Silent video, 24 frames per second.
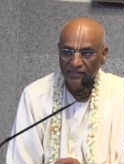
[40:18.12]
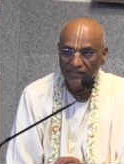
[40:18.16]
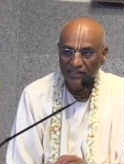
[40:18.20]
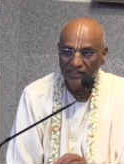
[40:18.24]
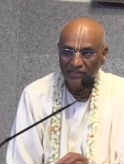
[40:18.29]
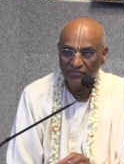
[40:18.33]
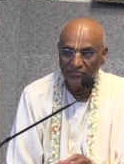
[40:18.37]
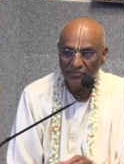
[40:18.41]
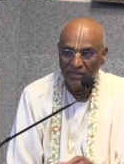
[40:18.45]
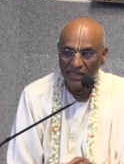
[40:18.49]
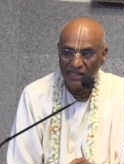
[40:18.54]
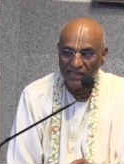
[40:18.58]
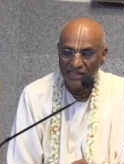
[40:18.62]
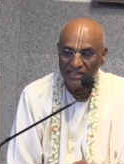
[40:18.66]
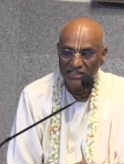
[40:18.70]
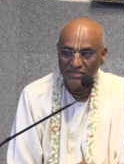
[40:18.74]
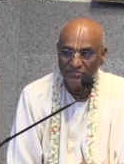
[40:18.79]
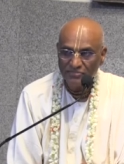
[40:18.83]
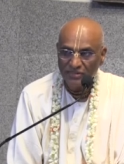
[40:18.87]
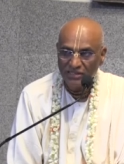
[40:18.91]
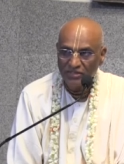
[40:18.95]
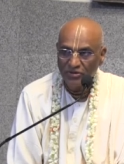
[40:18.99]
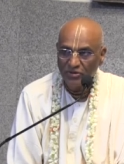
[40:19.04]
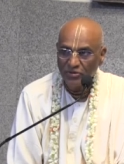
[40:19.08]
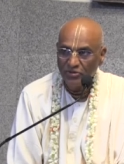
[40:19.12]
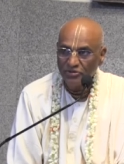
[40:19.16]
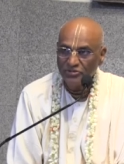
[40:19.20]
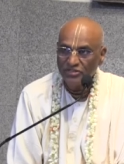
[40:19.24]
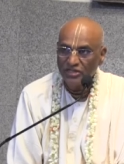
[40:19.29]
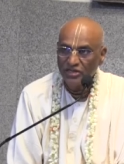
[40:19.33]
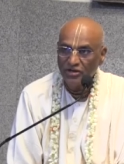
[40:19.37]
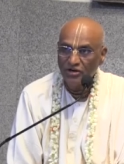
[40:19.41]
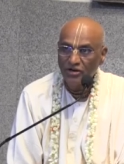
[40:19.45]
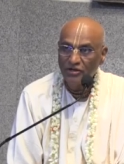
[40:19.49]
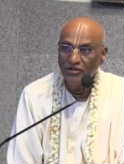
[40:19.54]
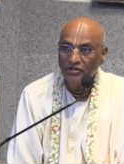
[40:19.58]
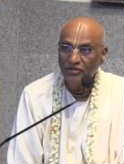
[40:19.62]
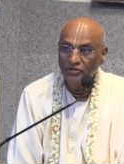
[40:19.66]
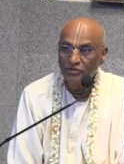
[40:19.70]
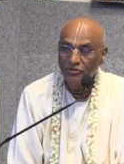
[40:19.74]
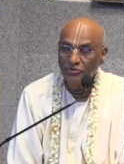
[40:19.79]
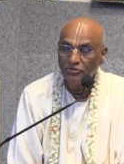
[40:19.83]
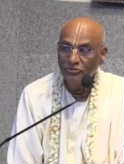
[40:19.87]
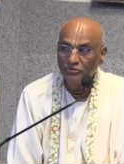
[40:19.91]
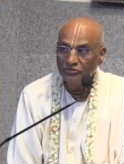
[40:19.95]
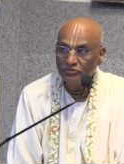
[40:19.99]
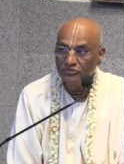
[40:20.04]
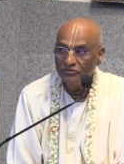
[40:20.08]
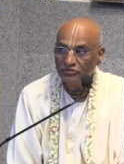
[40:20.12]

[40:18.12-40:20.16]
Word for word: That management goes according to